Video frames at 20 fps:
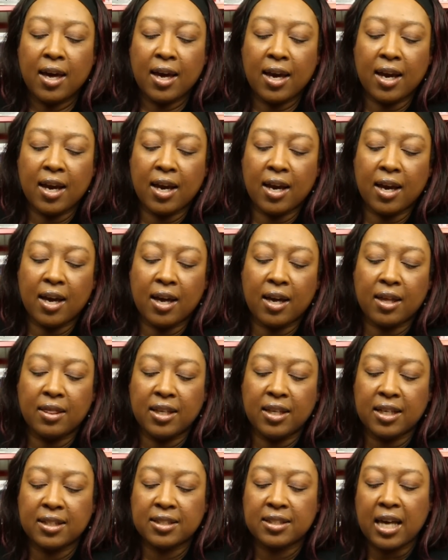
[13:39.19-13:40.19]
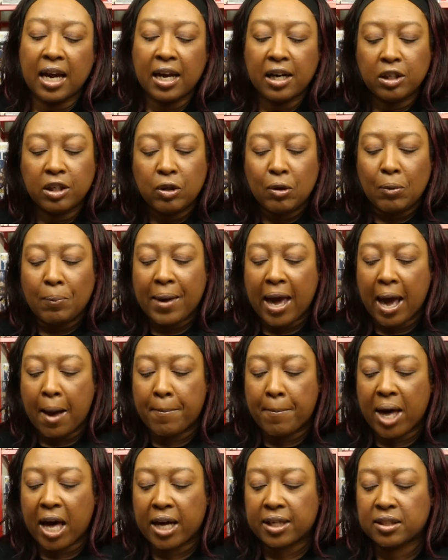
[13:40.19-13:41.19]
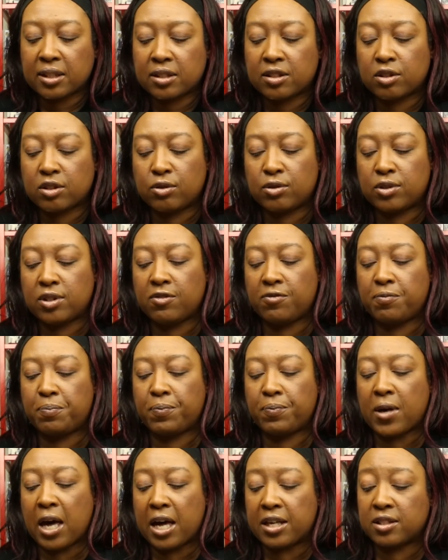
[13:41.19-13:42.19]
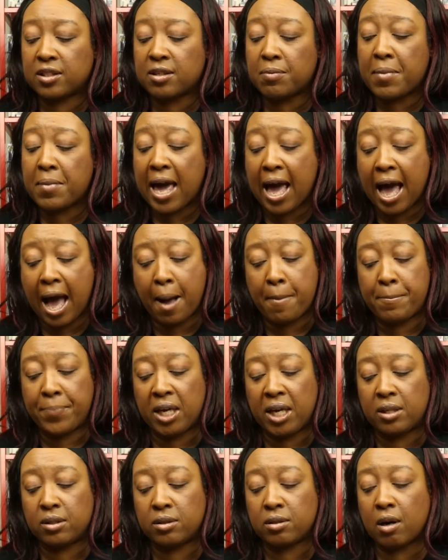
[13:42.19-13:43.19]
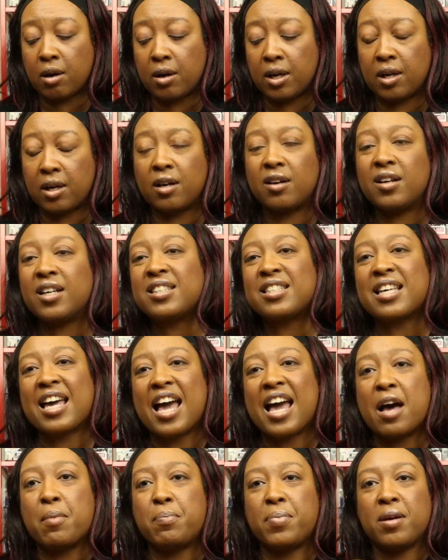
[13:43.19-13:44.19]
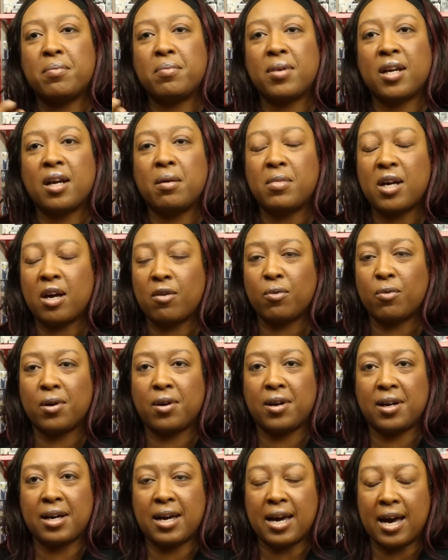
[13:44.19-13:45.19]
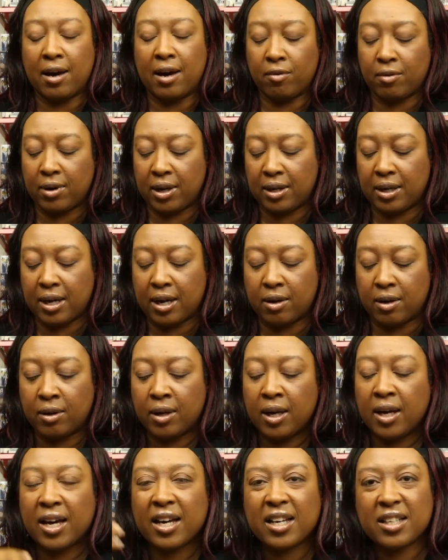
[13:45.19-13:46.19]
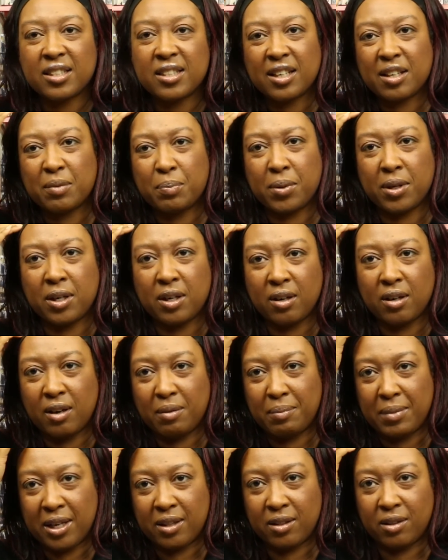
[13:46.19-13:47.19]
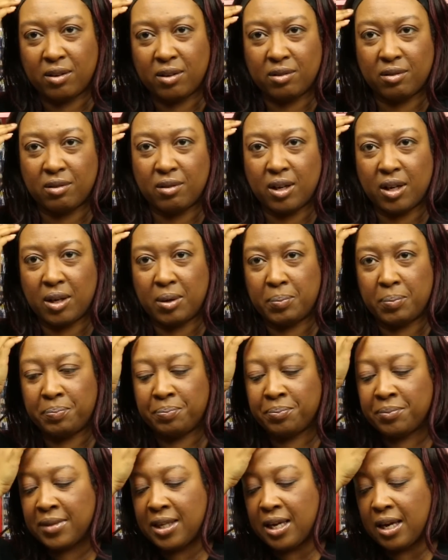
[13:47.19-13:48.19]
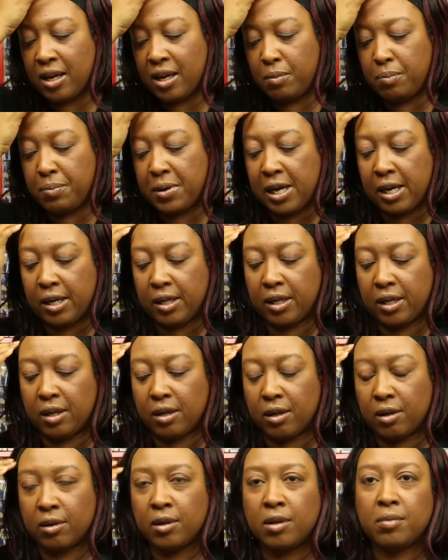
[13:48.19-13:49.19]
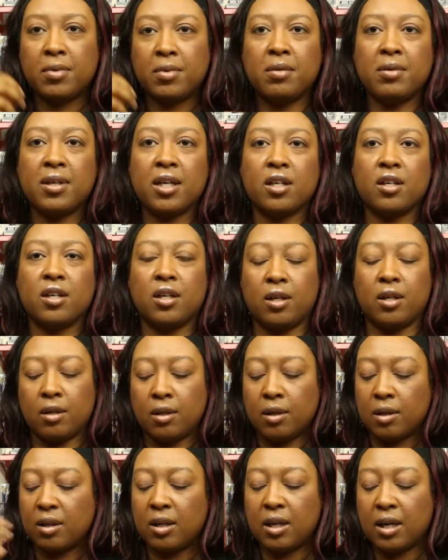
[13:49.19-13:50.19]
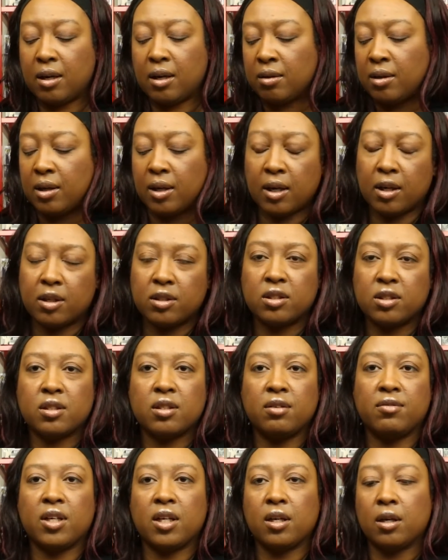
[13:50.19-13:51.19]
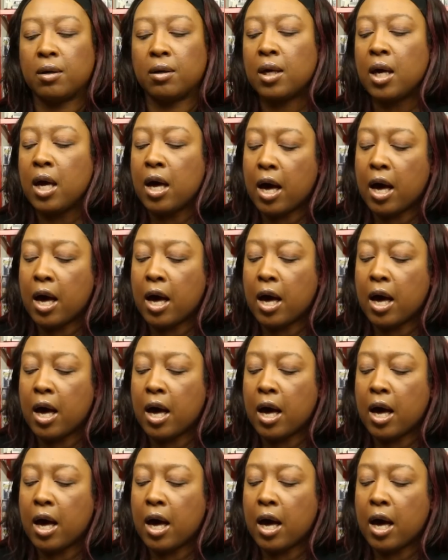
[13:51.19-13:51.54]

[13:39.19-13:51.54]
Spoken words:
And the exciting new Bambox exclusive custom hat pins are here. It's a hat pin, but I'm not wearing a hat right now. I guess I could put it on my little headband here. Maybe I could. Nah, I'll just leave it here.